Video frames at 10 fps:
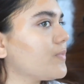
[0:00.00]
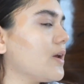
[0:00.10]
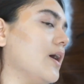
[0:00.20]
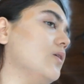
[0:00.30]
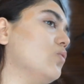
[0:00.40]

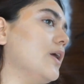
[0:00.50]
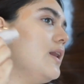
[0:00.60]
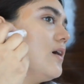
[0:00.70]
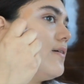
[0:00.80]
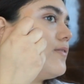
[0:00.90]
And what
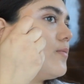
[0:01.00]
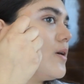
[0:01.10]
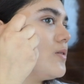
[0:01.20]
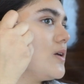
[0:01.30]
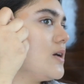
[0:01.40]
I love
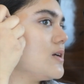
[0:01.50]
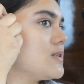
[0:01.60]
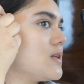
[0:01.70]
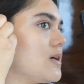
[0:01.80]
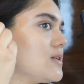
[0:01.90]
about
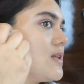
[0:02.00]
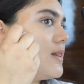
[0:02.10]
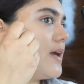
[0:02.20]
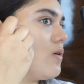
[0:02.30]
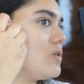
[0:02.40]
these is
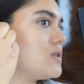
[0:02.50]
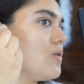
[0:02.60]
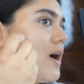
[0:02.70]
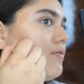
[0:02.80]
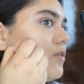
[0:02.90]
that they
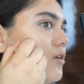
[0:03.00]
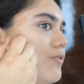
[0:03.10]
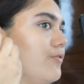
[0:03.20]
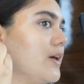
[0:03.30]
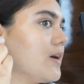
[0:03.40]
also have a lot
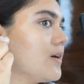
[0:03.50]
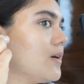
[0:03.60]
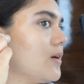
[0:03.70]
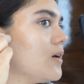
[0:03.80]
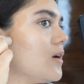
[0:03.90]
of like,
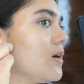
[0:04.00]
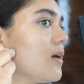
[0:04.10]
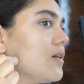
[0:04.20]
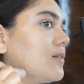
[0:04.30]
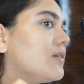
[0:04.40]

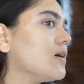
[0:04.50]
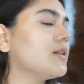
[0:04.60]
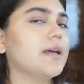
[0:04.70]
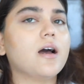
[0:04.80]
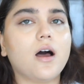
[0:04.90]

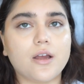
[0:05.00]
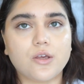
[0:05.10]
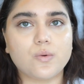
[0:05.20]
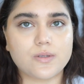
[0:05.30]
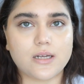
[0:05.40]
they are
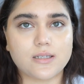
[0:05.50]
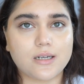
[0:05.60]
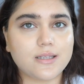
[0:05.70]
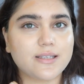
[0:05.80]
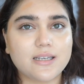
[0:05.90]
used as
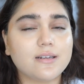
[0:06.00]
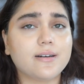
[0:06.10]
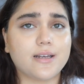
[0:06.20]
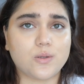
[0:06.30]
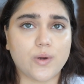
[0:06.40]
concealer
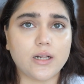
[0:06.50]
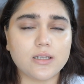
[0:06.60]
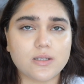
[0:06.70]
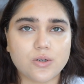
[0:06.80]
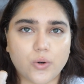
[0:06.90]
as well,
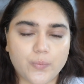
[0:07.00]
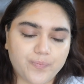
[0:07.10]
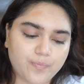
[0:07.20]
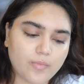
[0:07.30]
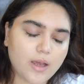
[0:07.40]
so
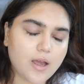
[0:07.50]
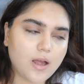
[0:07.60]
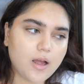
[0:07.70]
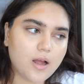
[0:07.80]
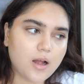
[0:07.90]

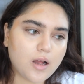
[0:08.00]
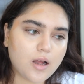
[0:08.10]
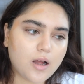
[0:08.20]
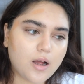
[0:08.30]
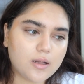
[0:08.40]

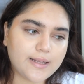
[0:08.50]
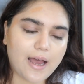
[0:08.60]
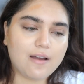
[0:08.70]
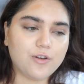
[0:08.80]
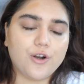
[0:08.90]
they
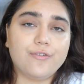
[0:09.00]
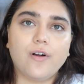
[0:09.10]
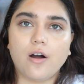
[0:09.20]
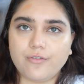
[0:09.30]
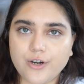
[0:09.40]
have a lot of
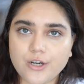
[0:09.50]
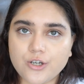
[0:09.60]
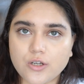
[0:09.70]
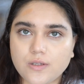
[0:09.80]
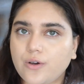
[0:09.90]

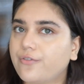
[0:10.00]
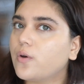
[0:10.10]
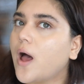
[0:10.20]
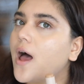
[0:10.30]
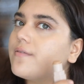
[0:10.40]
coverage. So if
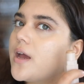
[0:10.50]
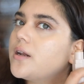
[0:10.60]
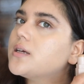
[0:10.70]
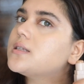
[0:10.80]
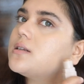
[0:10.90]
you have
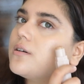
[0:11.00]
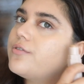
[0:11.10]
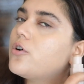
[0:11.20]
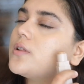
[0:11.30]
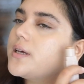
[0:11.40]
any
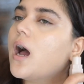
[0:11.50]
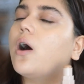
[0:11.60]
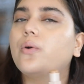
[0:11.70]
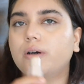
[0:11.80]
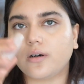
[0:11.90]
stuff on the
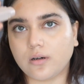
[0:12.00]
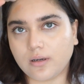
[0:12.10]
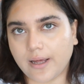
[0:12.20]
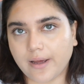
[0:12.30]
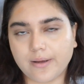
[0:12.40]
outer
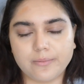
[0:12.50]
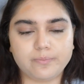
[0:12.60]
like